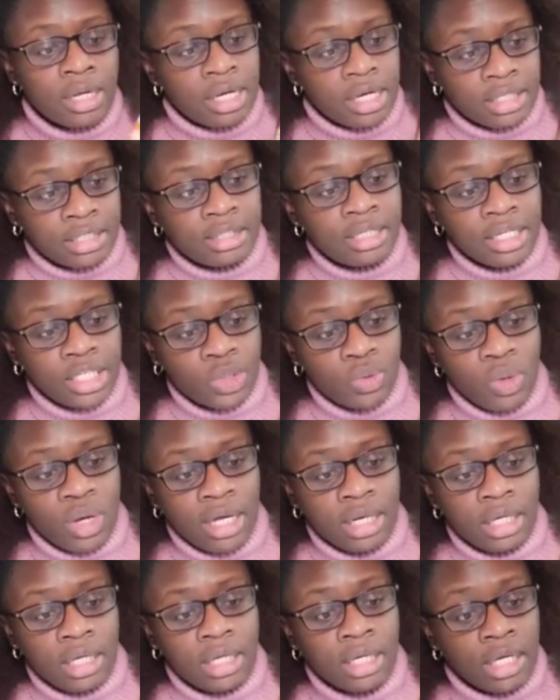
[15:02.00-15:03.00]
because this
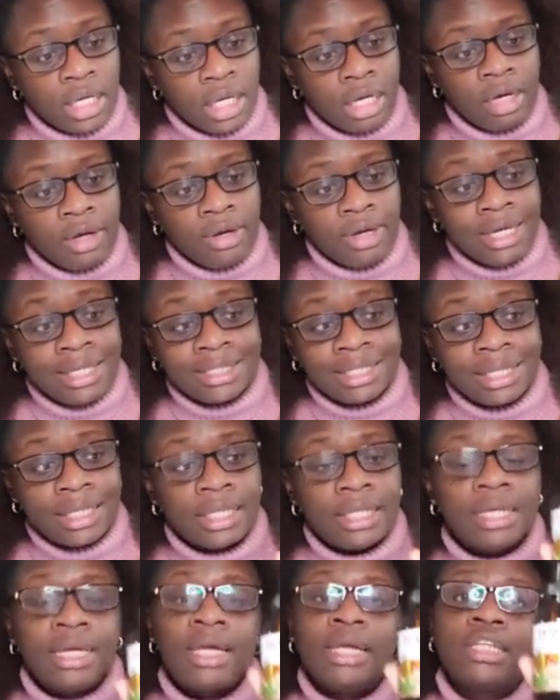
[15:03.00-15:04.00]
one here is a
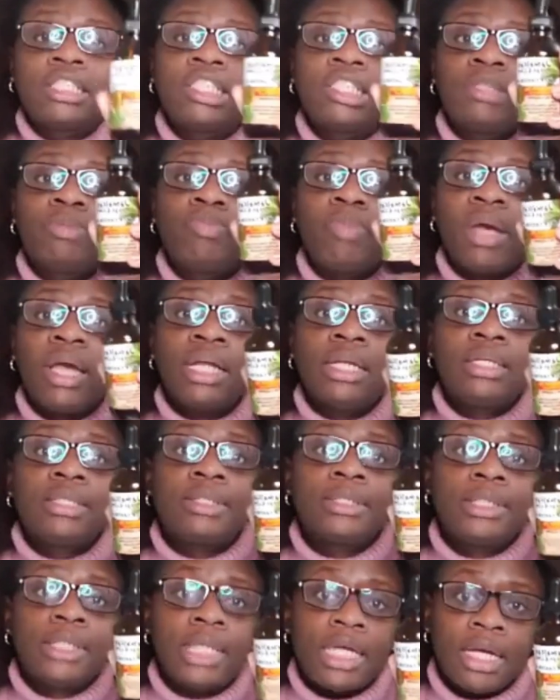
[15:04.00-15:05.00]
little
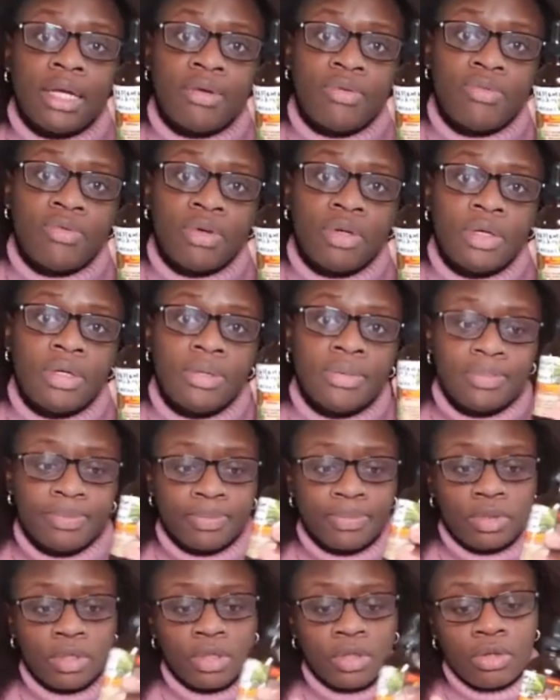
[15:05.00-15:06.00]
expensive
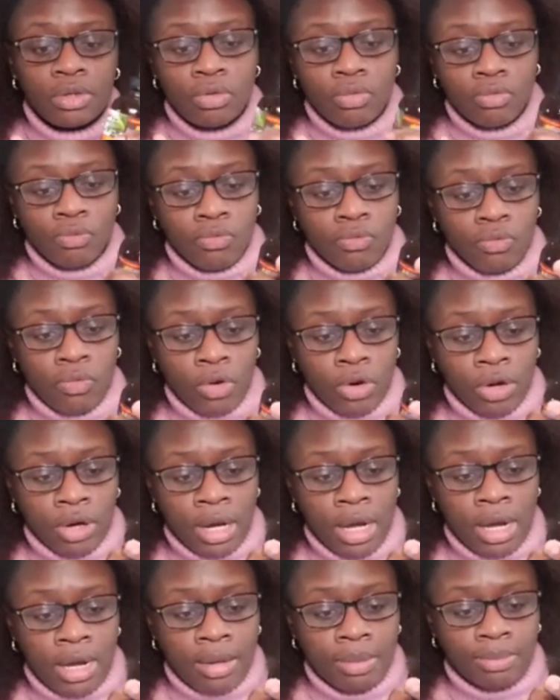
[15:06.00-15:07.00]

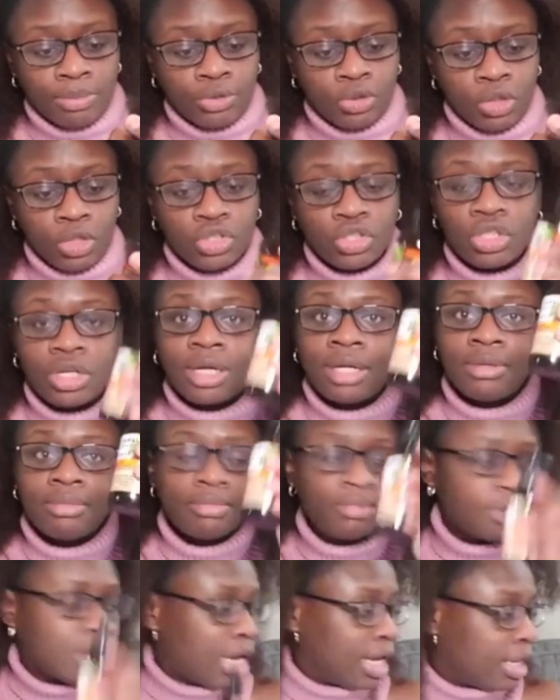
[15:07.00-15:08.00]
for such
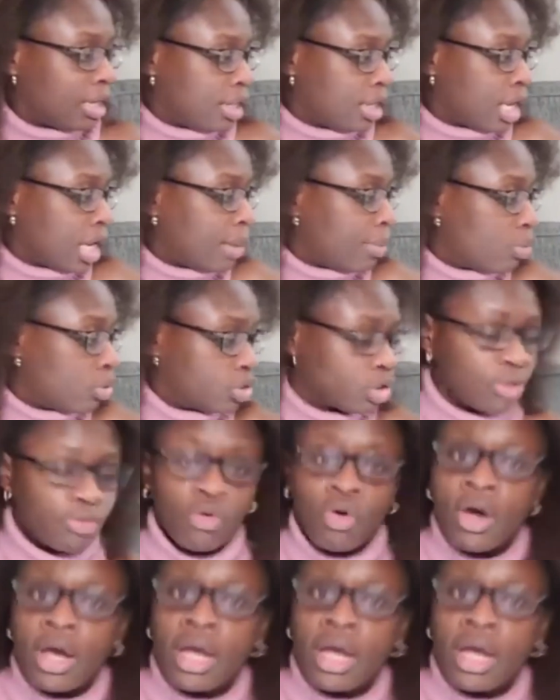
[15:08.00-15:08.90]
a tiny amount of